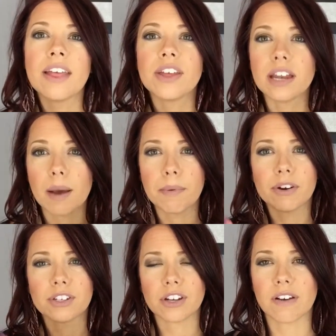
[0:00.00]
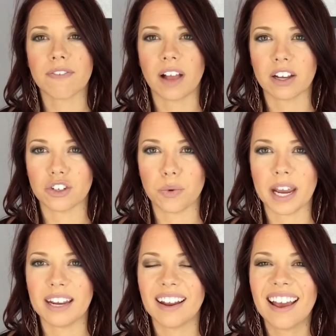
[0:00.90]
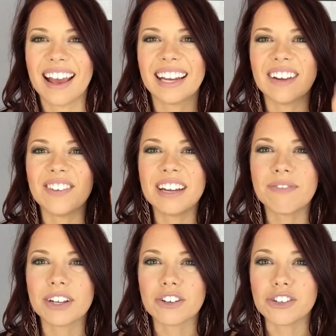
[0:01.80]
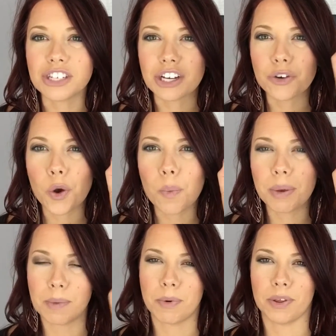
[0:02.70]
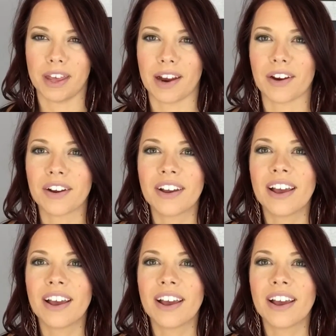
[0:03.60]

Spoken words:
The number is going to fluctuate, and even if there's zero people there,